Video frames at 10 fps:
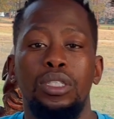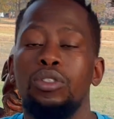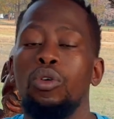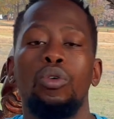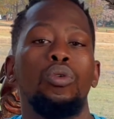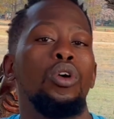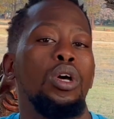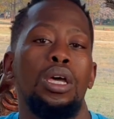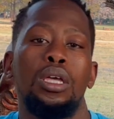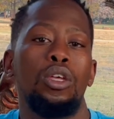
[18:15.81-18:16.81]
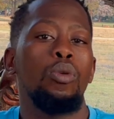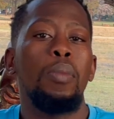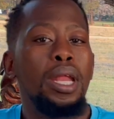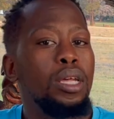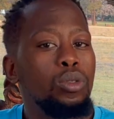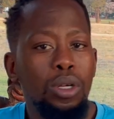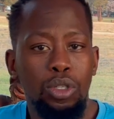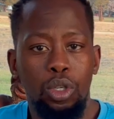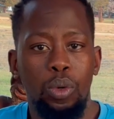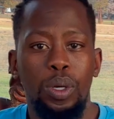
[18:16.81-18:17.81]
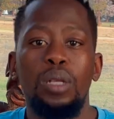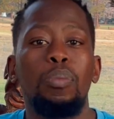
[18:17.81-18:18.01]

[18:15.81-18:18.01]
So you might as well do it.